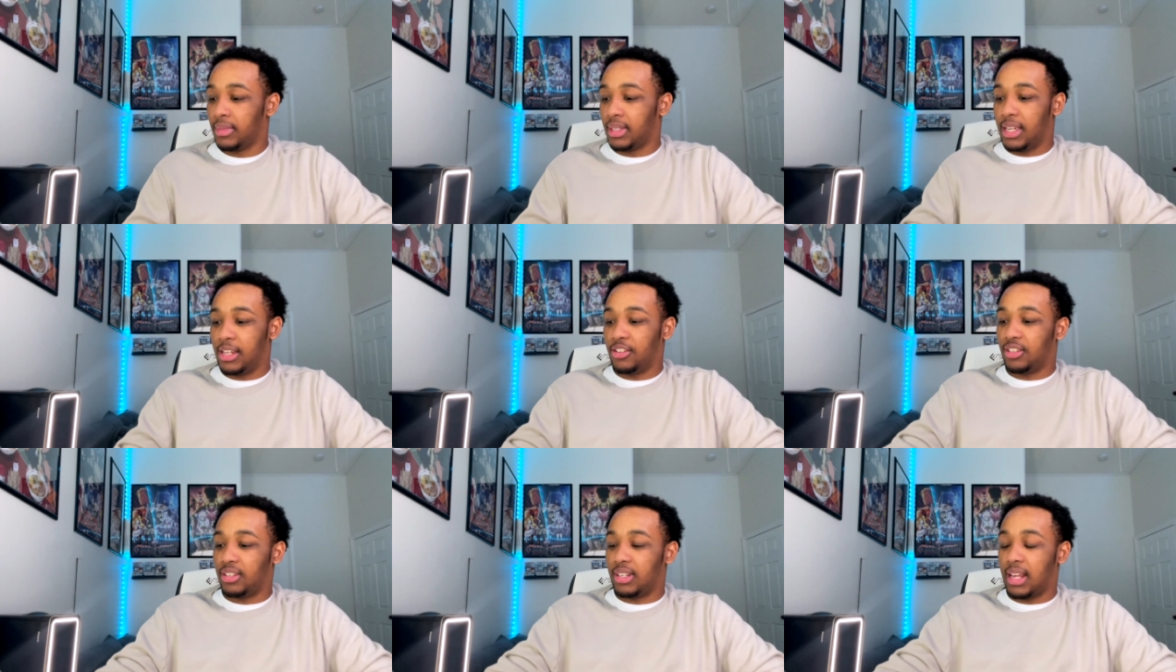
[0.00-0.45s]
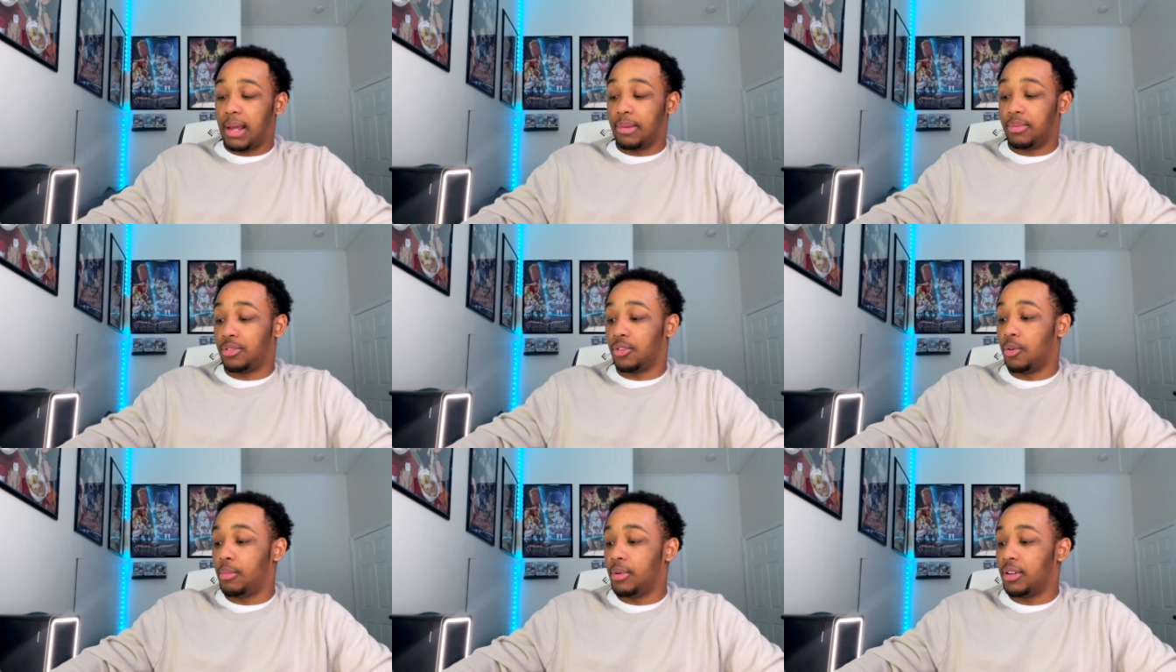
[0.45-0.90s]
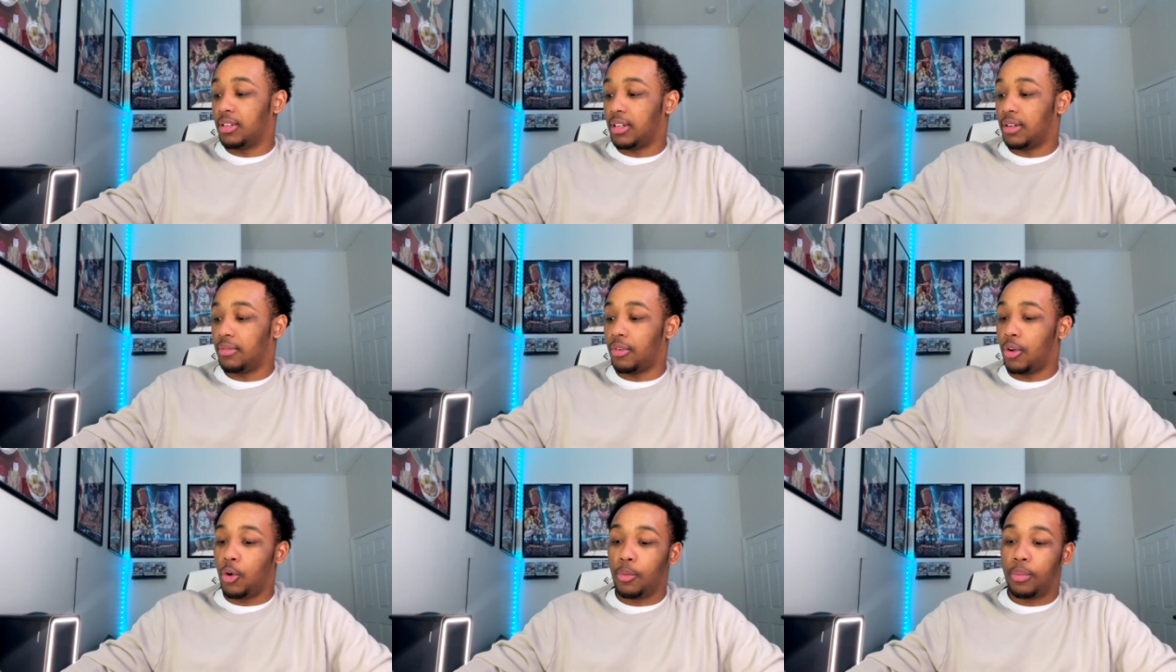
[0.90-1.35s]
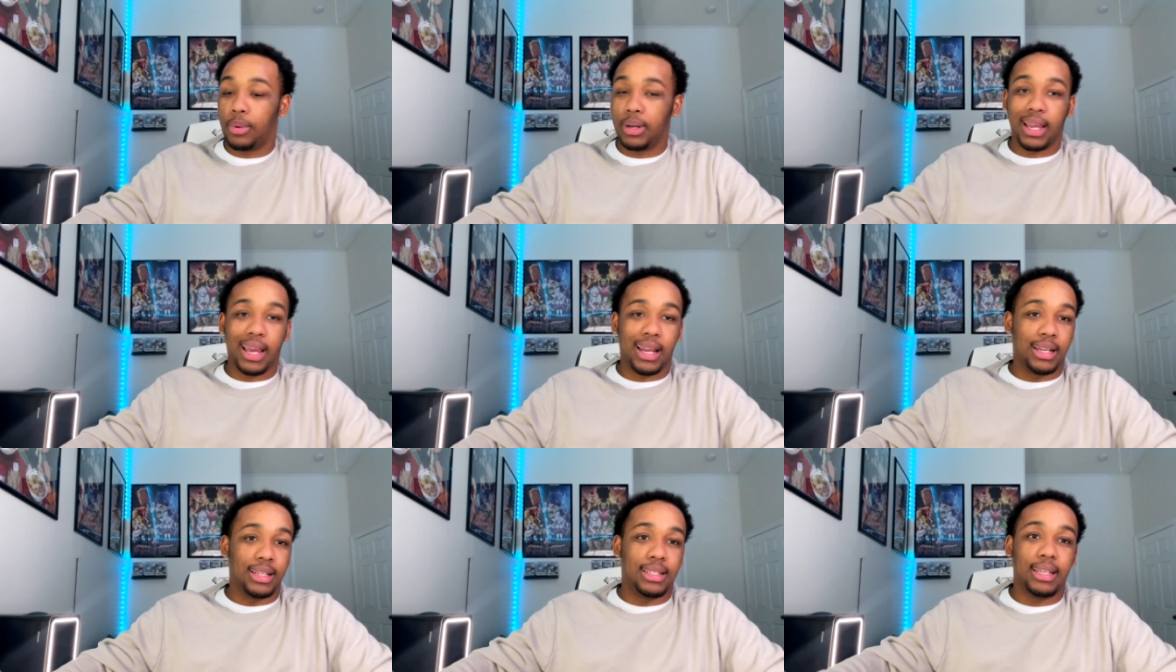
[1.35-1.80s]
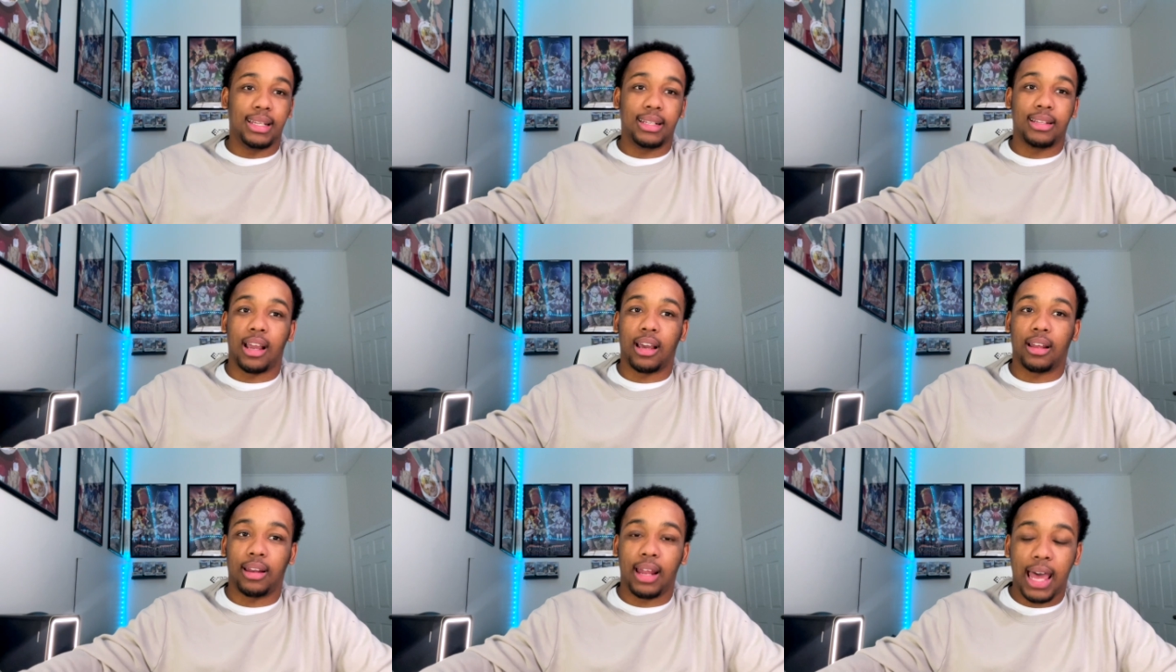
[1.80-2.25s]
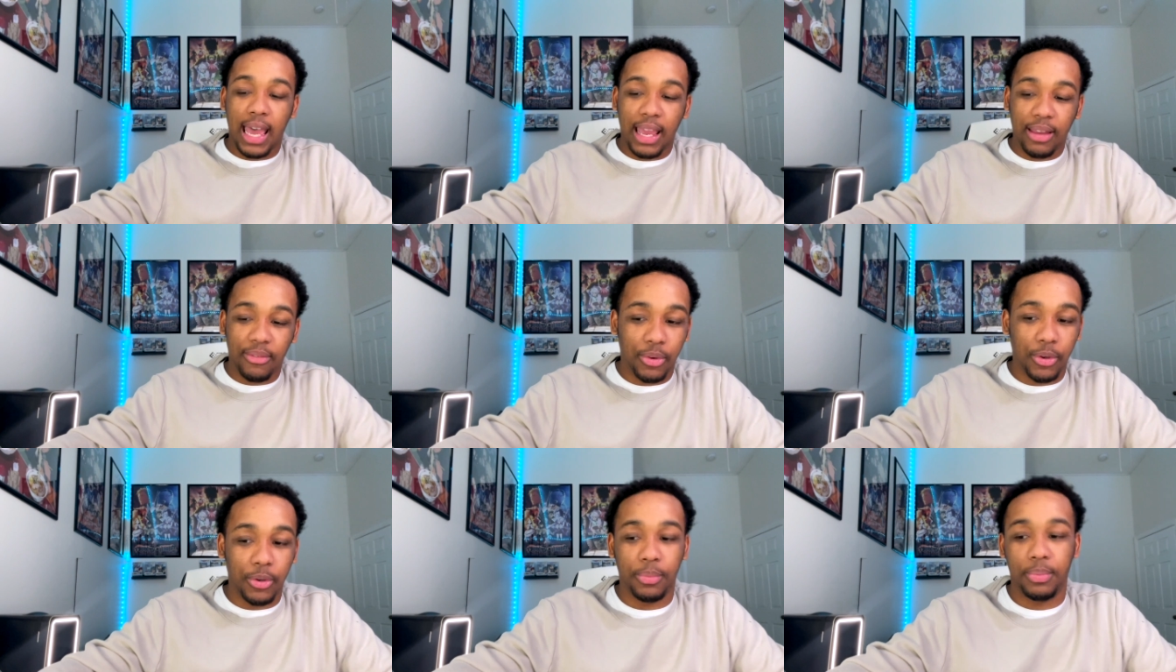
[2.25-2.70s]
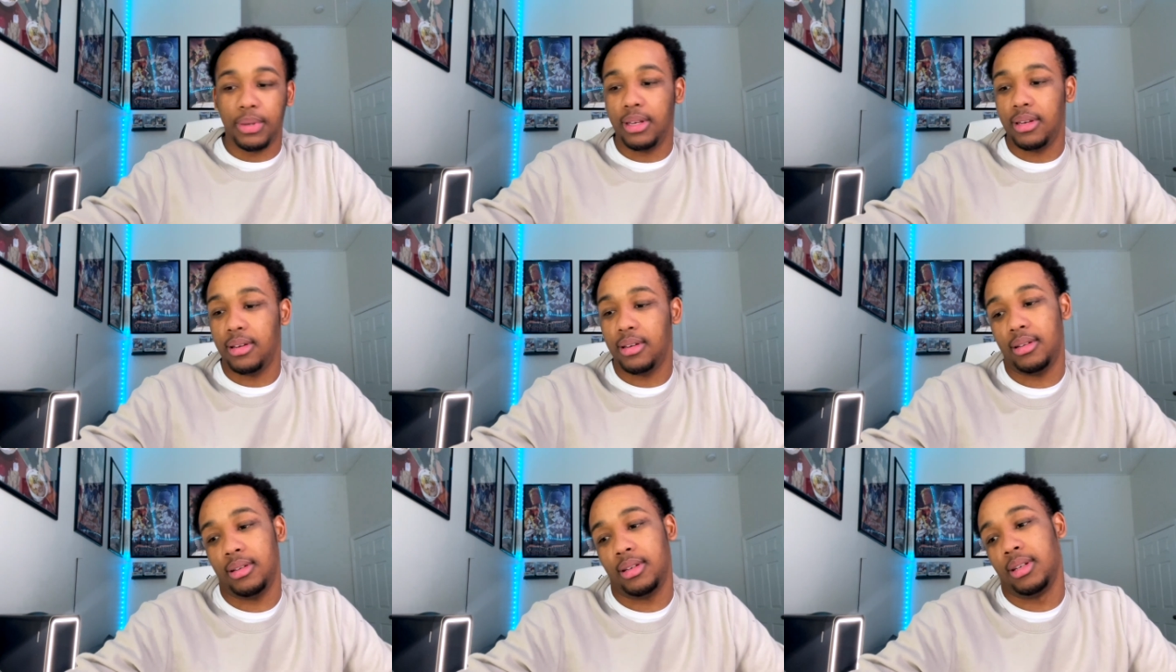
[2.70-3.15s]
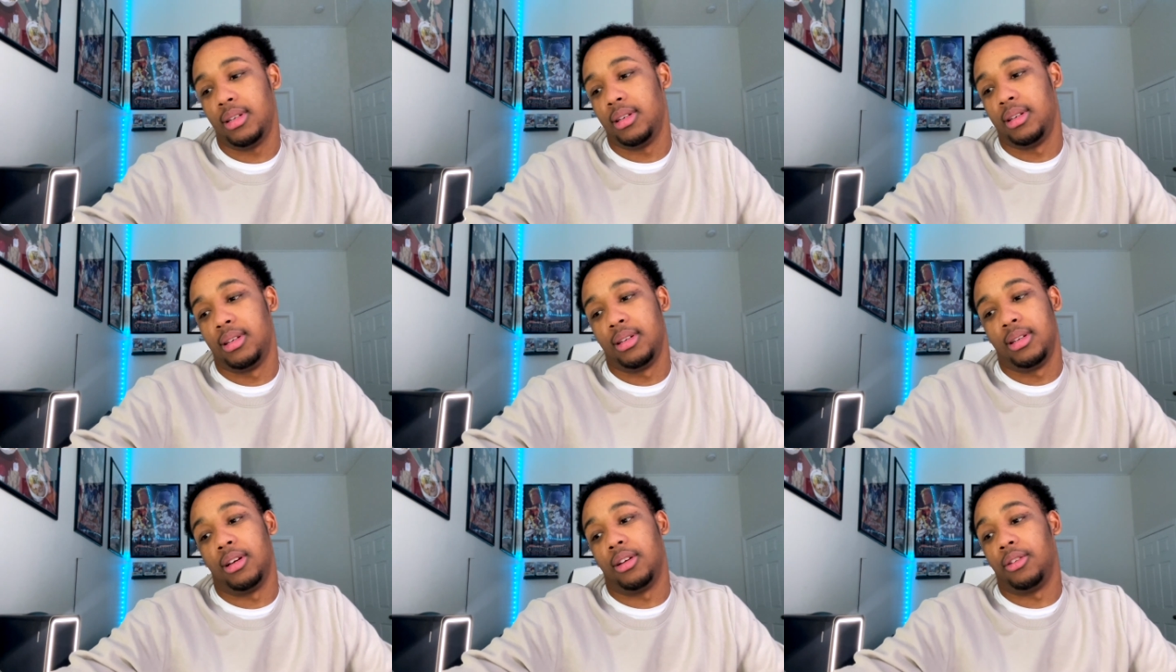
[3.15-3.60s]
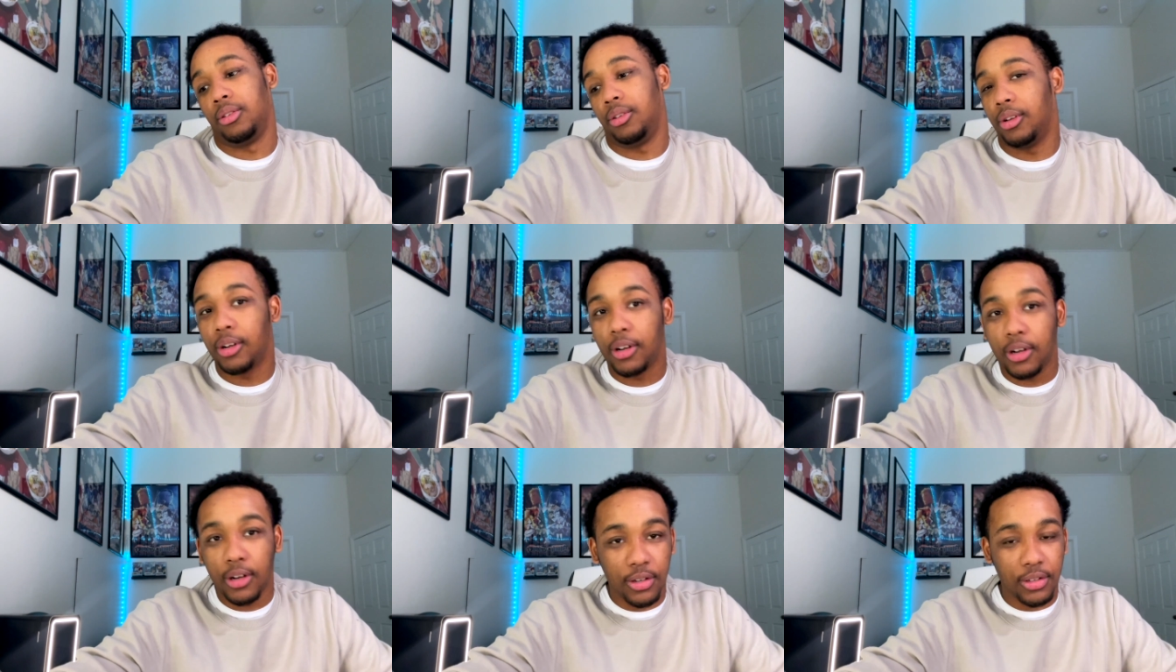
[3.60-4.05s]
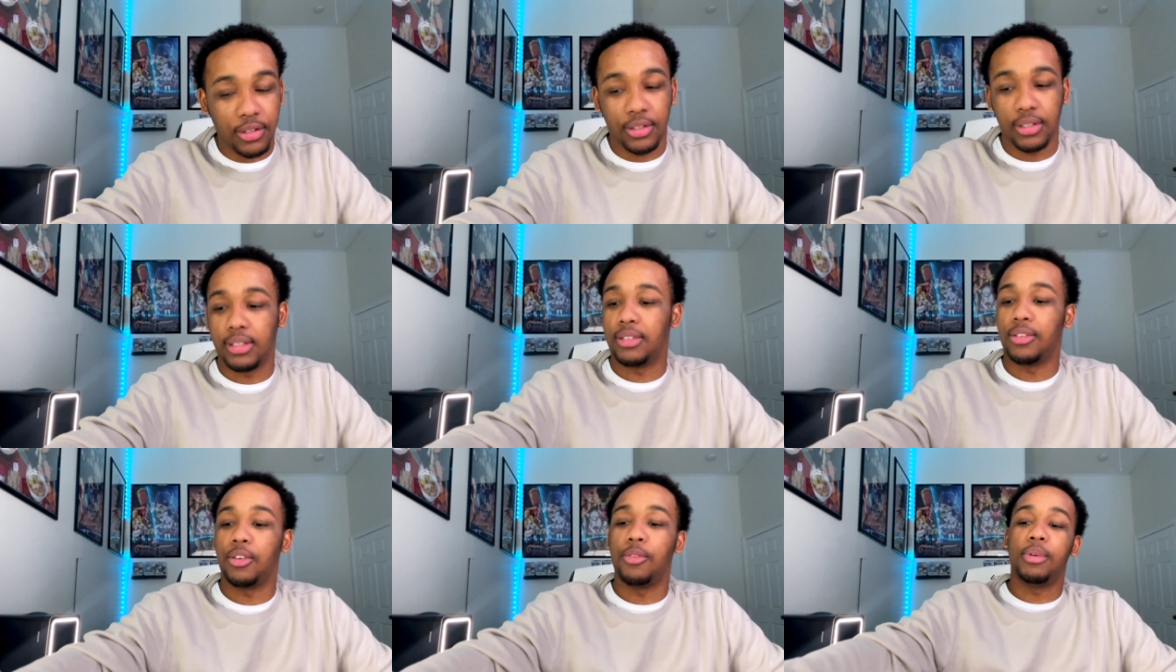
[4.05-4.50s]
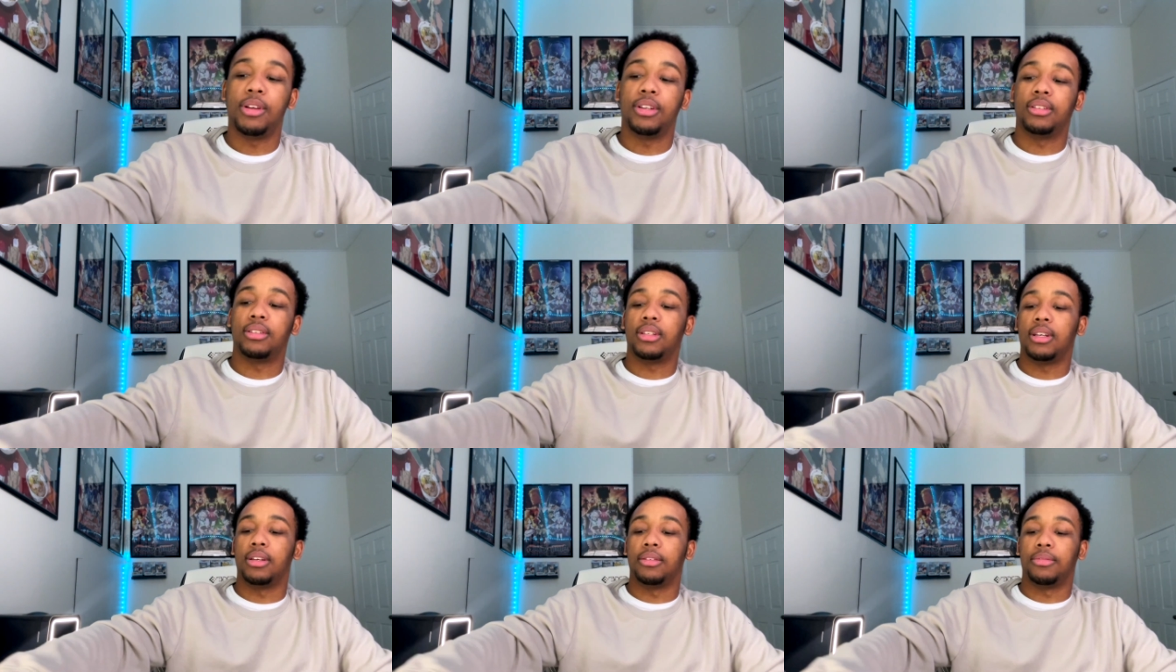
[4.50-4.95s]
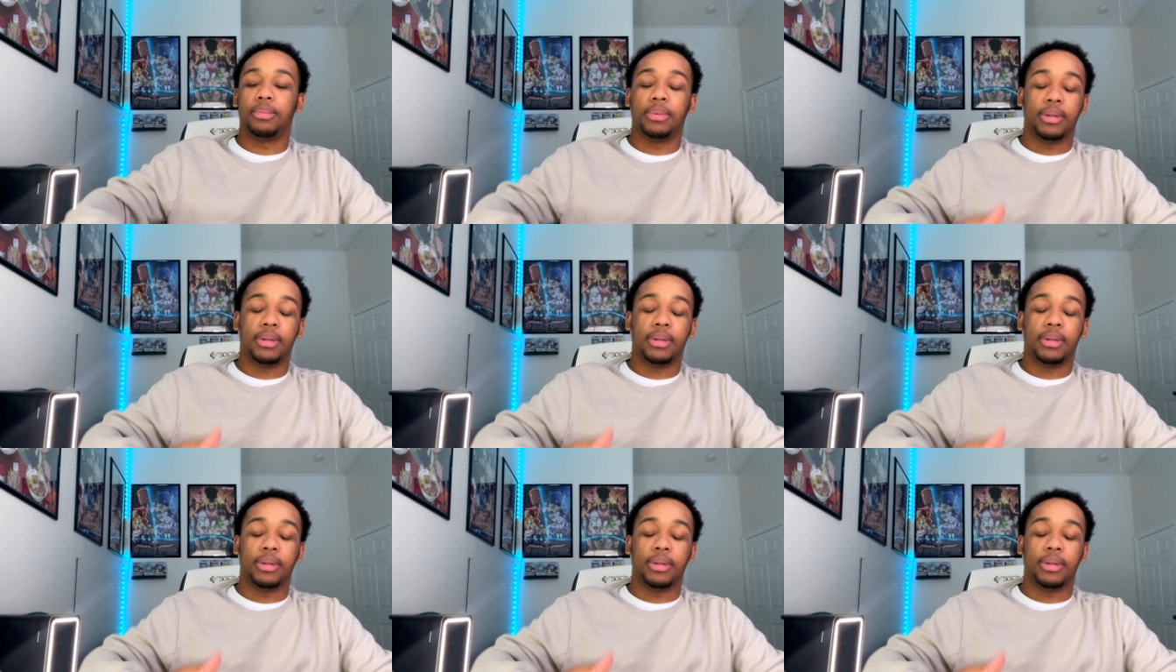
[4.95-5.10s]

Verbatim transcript: it's just I have so much stuff open. I got the TikTok Live open, alerts, just so much stuff.